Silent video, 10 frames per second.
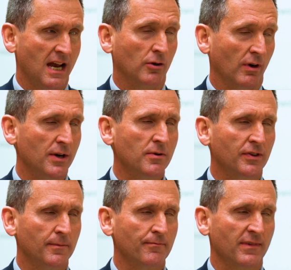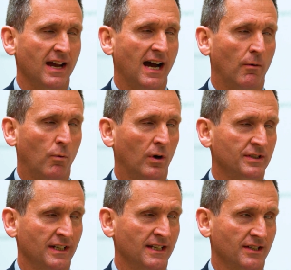growth and
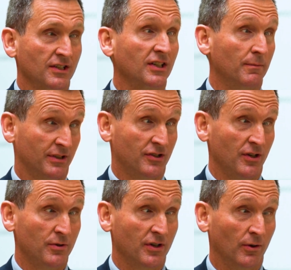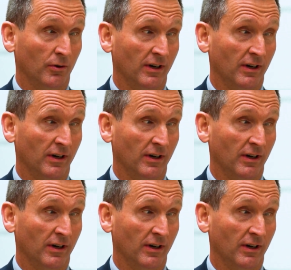what is substitutional